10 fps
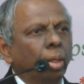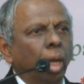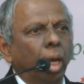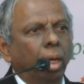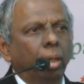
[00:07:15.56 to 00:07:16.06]

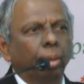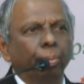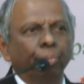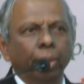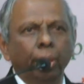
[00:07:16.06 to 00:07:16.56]
And
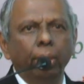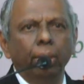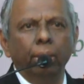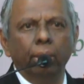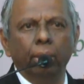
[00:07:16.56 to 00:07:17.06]

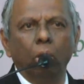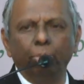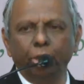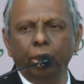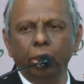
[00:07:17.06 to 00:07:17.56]
the
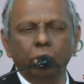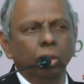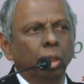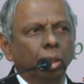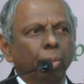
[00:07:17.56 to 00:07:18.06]
option
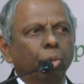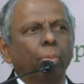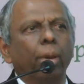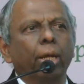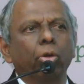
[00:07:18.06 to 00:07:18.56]
is they
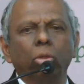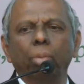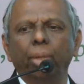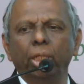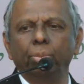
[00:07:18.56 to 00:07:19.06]
put back into
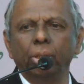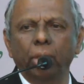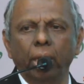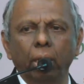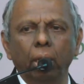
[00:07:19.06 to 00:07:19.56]
the placement
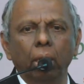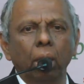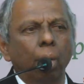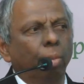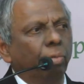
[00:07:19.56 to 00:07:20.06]
cycle.
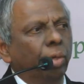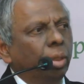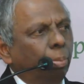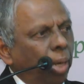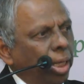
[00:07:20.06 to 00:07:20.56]
But when
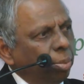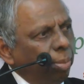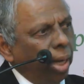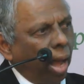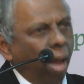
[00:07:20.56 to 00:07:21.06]
the
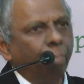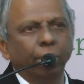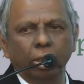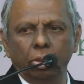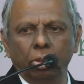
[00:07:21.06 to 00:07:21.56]
placement
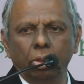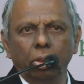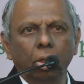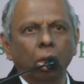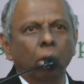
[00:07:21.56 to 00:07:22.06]
happens,
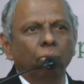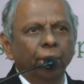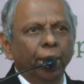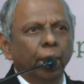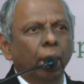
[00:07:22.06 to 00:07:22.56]

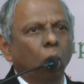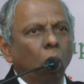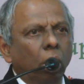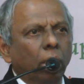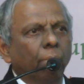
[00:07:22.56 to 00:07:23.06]
we tell
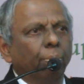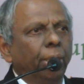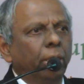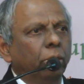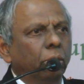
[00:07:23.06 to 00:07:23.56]
all
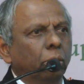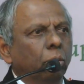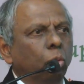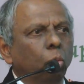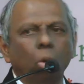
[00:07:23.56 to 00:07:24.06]
companies
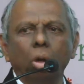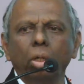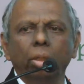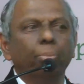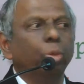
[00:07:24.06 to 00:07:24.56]
who
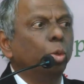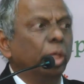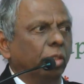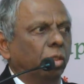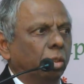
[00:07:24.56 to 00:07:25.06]
want the
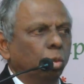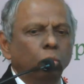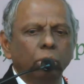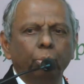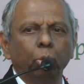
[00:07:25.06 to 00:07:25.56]
purists.
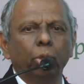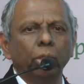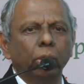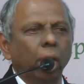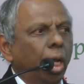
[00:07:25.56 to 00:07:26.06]
Who's the purist?